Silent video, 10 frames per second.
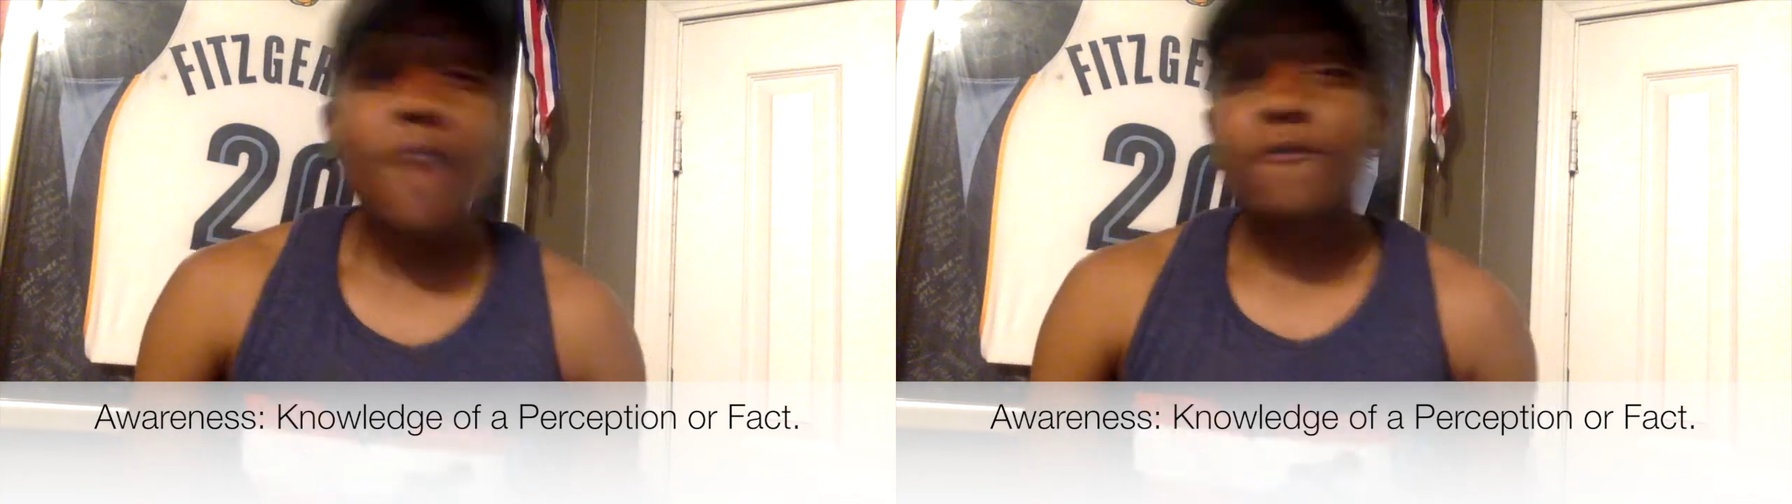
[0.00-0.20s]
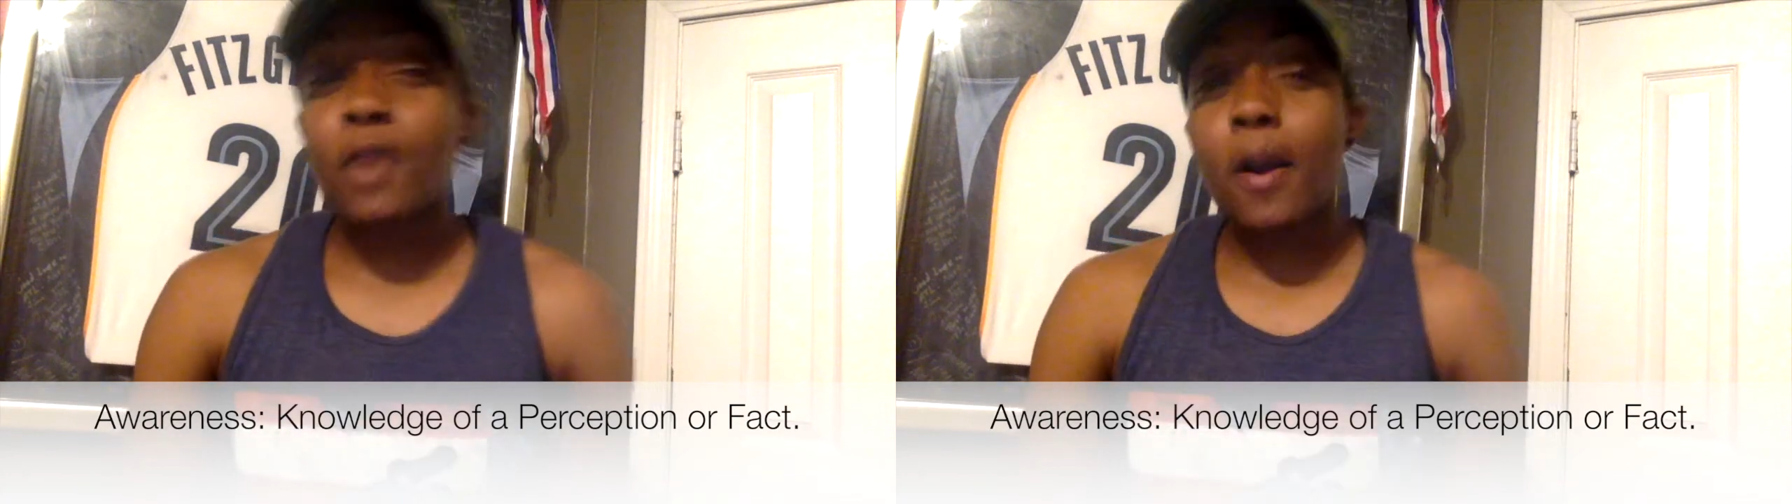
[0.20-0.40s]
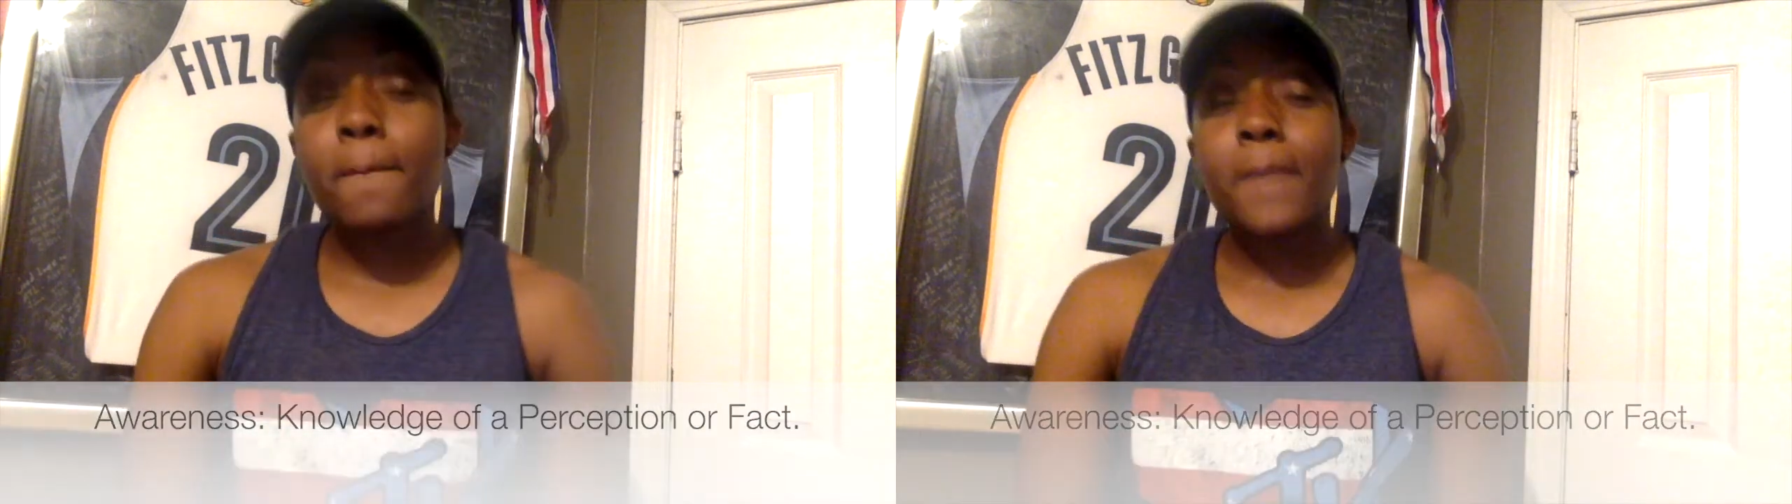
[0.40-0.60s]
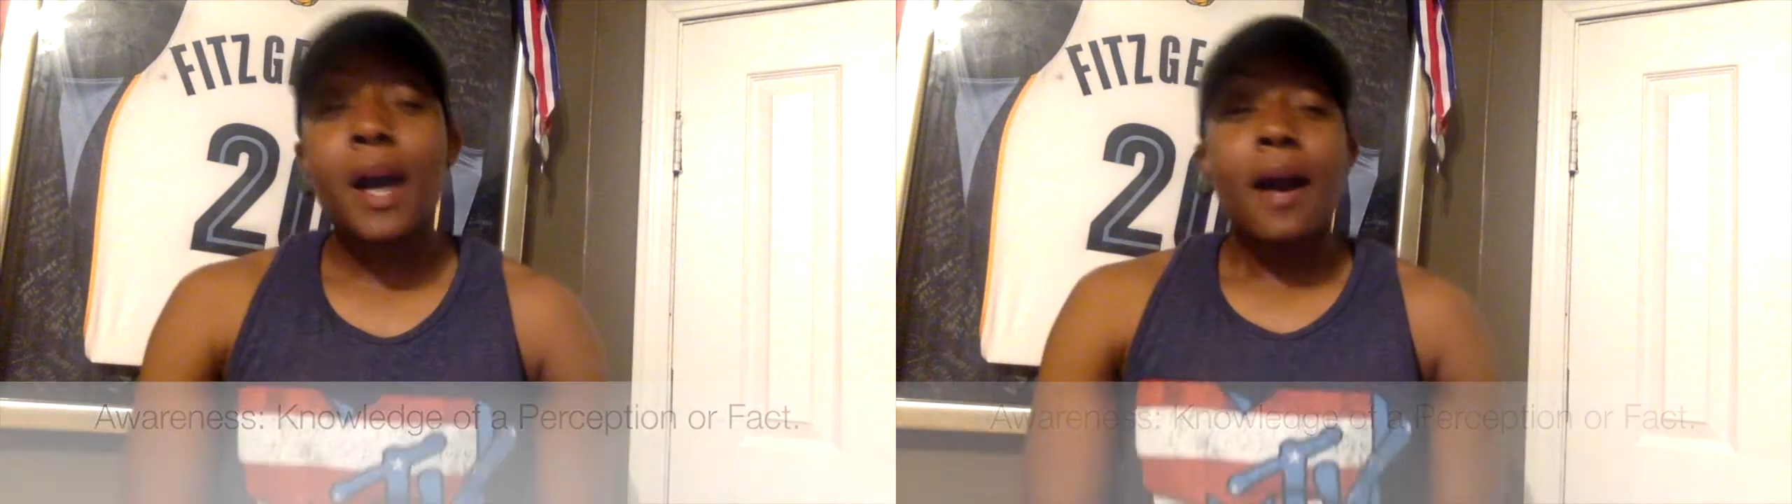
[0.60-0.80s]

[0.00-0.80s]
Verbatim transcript: from